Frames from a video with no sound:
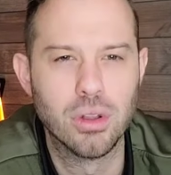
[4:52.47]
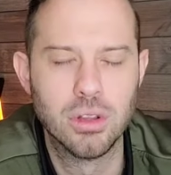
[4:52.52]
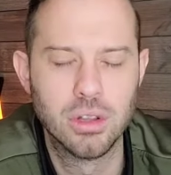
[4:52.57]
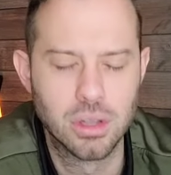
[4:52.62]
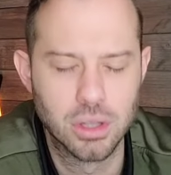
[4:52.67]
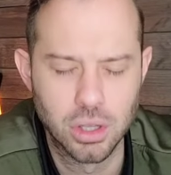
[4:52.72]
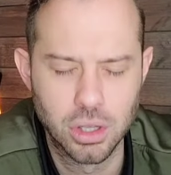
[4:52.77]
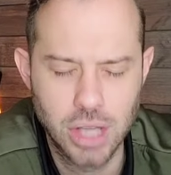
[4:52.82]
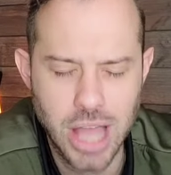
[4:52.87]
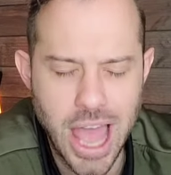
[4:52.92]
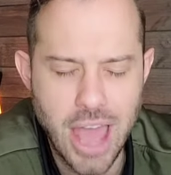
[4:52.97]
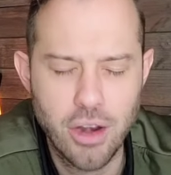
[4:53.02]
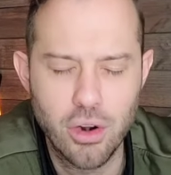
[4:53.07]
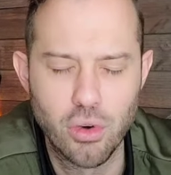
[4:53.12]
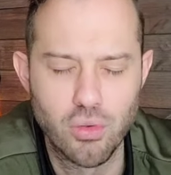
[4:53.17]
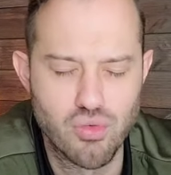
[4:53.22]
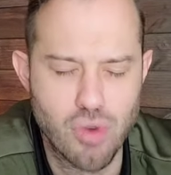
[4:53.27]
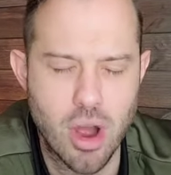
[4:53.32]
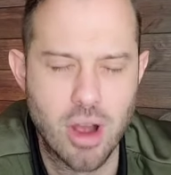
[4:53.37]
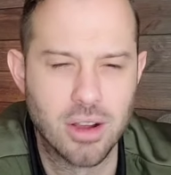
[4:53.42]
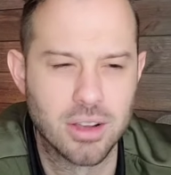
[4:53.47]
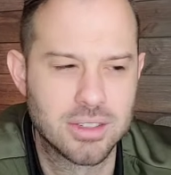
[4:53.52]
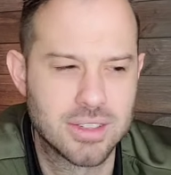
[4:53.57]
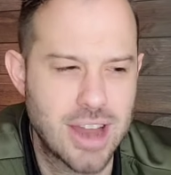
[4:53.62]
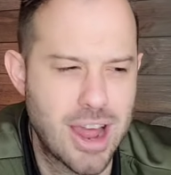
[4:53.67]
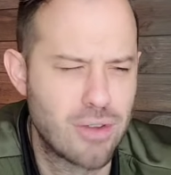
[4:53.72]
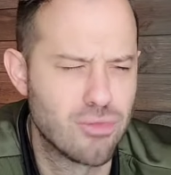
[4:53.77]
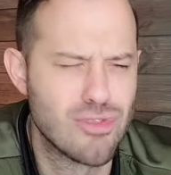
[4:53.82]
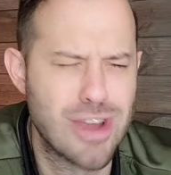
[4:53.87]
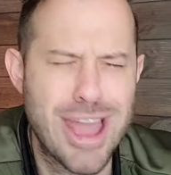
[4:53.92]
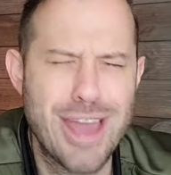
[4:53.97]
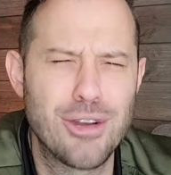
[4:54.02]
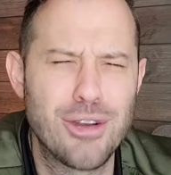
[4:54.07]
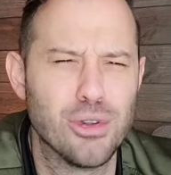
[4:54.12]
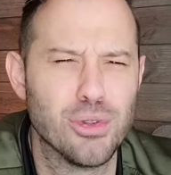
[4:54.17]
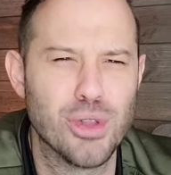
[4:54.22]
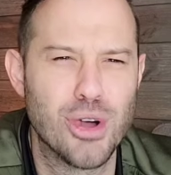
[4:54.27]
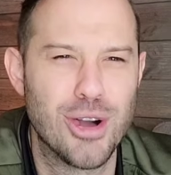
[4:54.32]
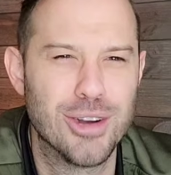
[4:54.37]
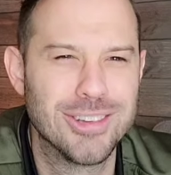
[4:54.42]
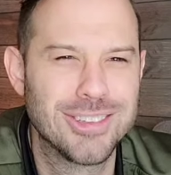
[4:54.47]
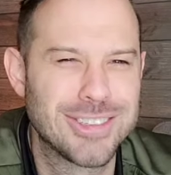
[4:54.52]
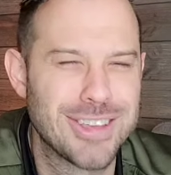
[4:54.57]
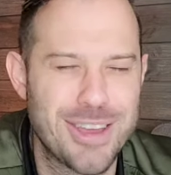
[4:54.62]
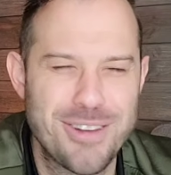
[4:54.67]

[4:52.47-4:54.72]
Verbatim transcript: ladder rungs, not ladder lungs.